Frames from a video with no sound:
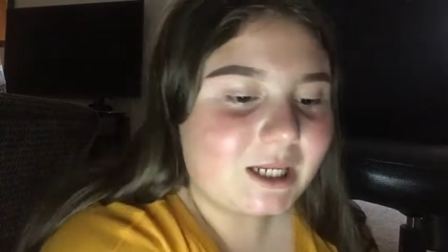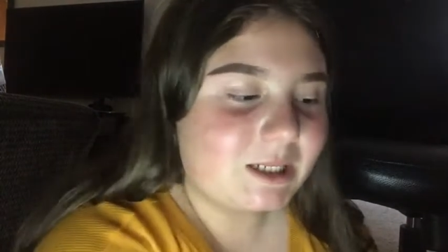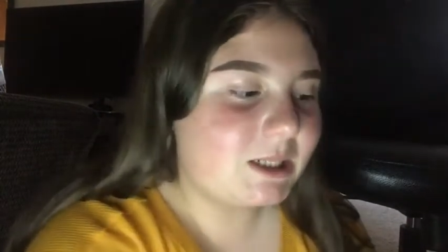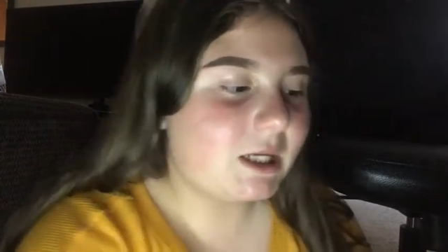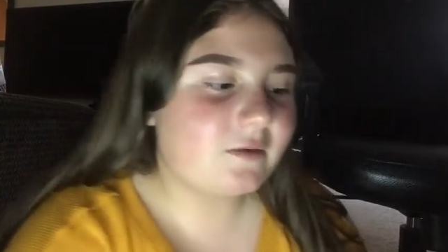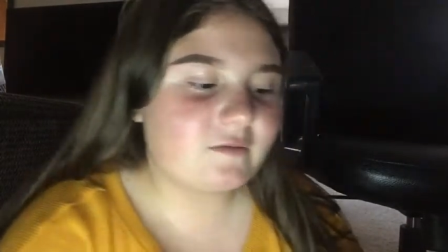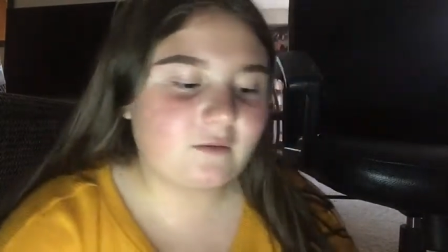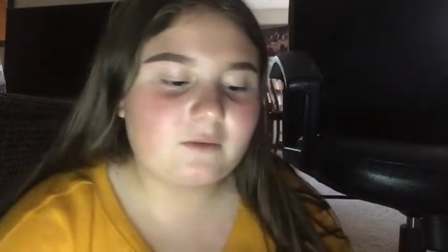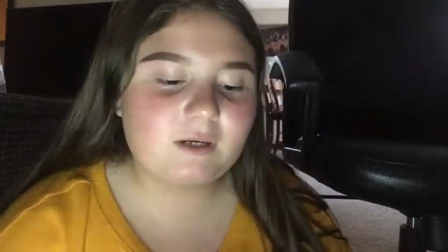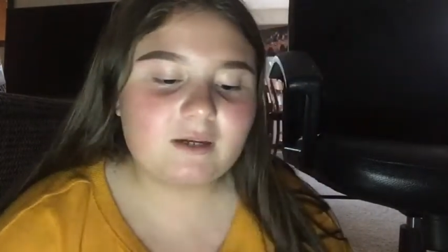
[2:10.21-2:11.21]
And yeah,
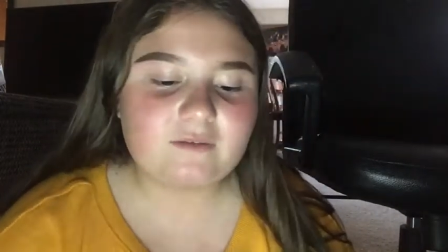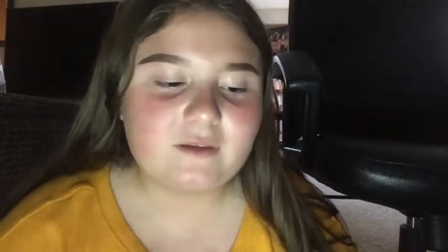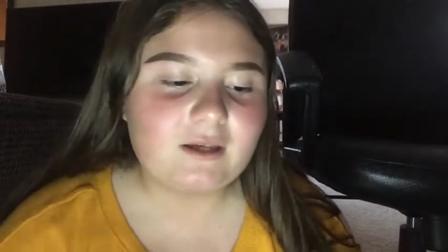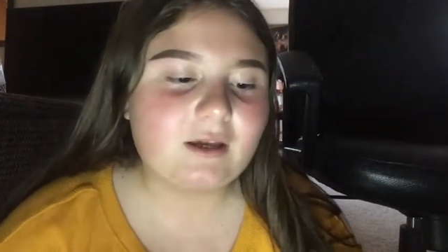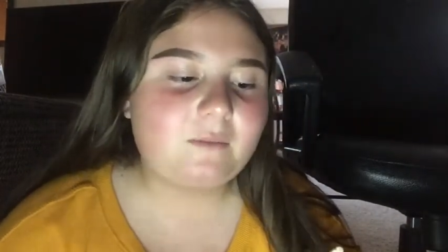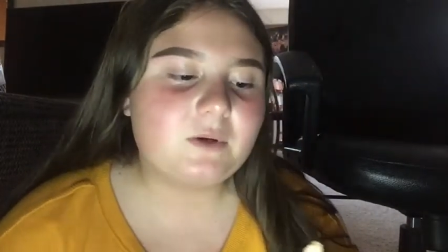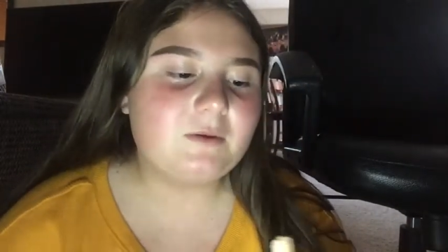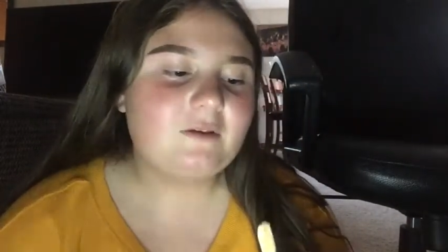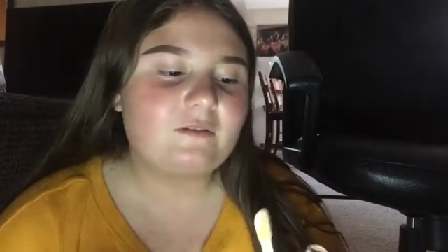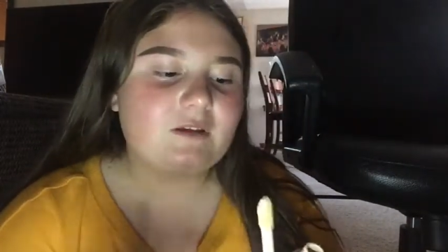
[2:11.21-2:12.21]
so the next thing I'm gonna
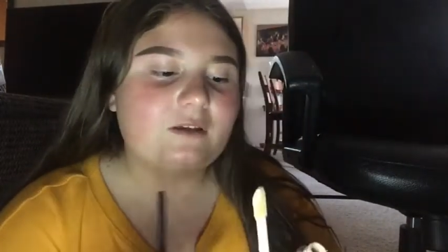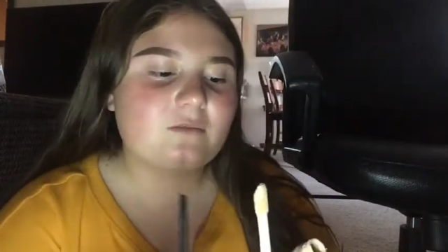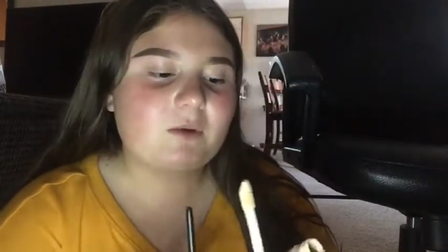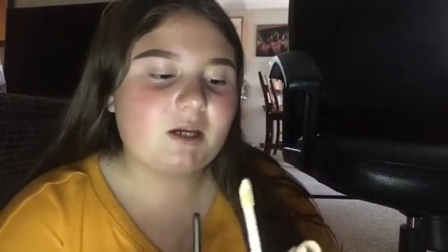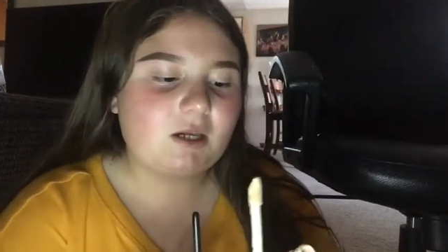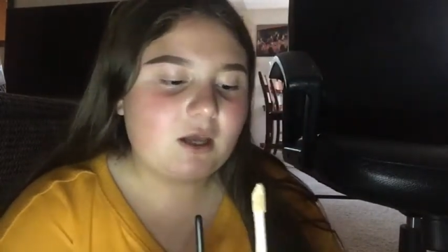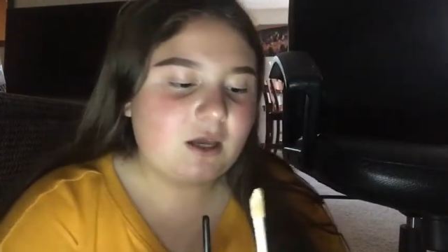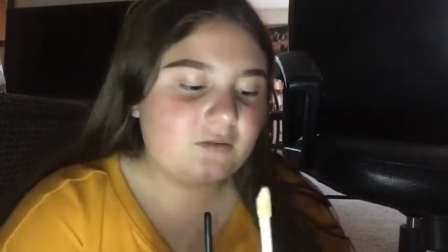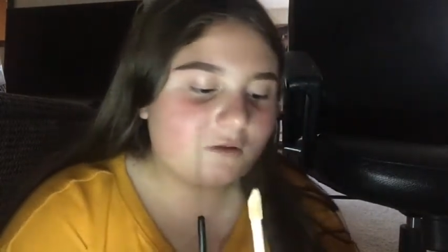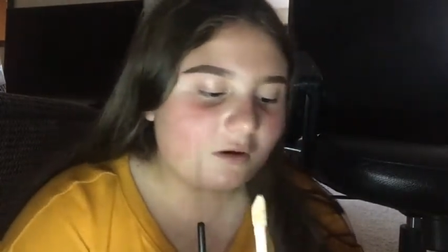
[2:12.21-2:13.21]
be using is my
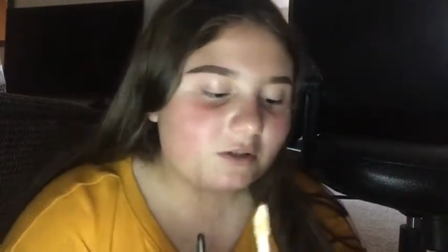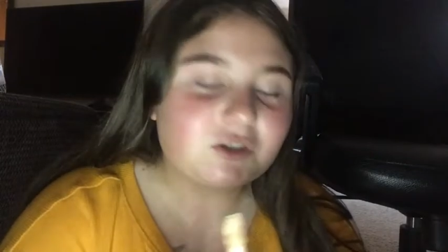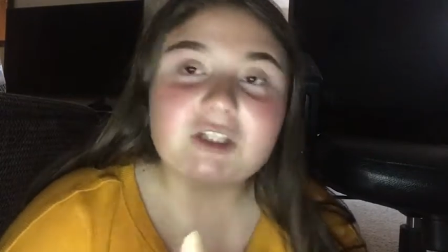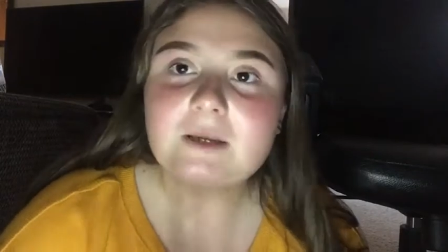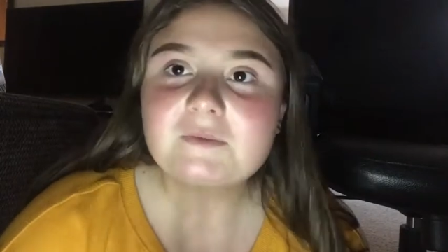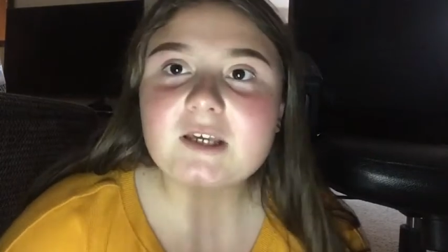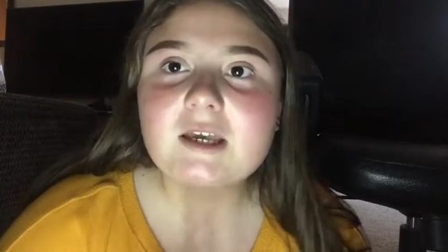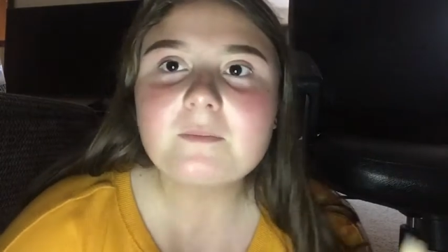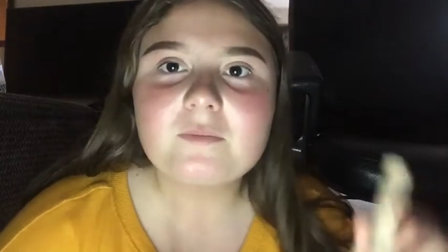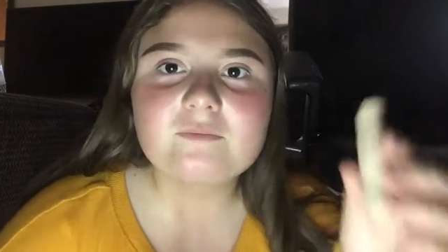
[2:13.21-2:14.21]
Tarte Shape
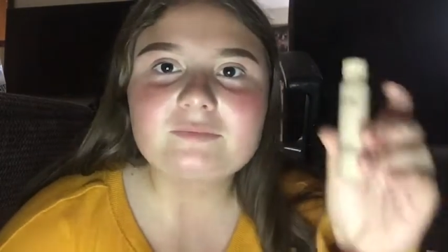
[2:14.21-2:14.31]
Tape